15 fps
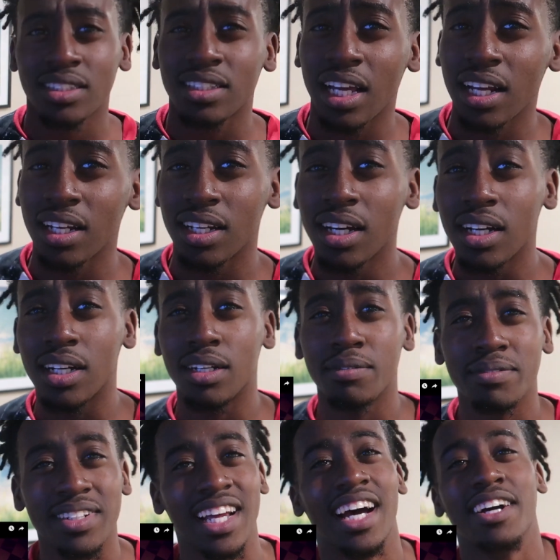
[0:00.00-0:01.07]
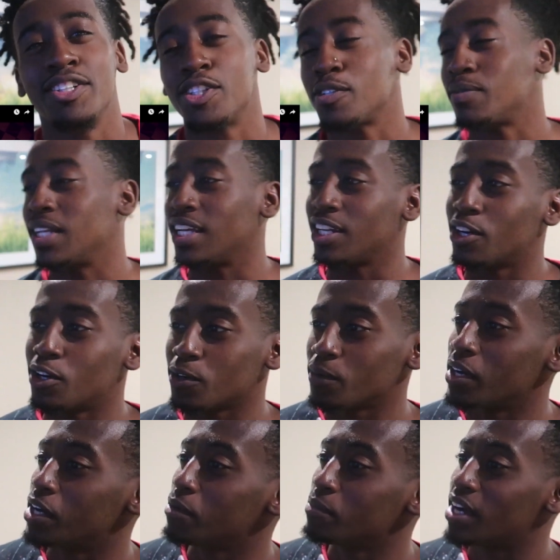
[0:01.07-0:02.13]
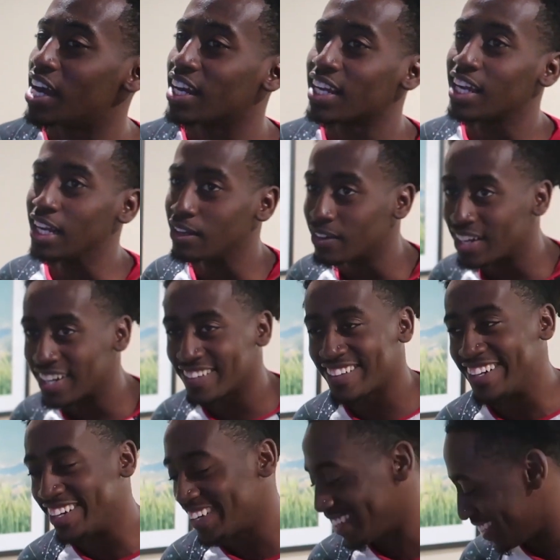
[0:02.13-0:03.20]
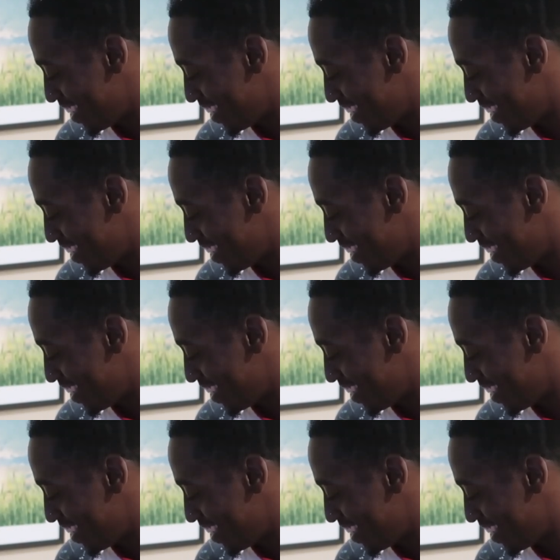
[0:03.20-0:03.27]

Stand up. Nah, I was just playing. I don't rap, man. I can't rap.